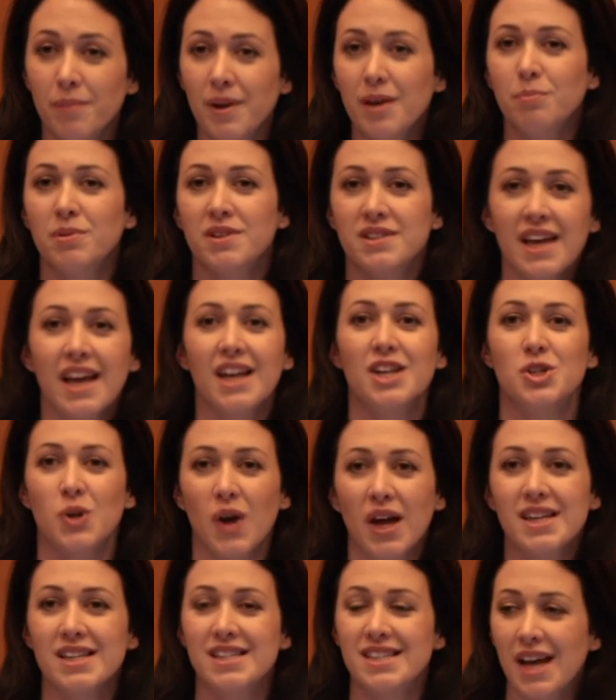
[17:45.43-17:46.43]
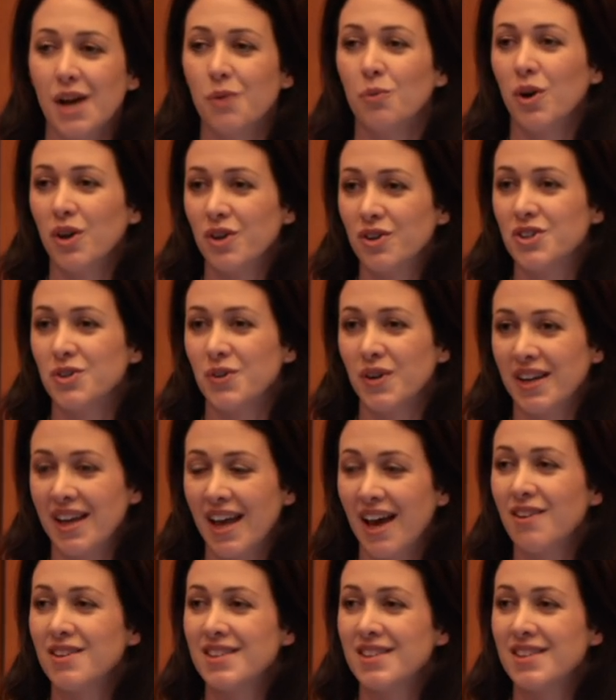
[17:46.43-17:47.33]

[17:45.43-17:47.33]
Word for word: people tend to understand what you're doing now.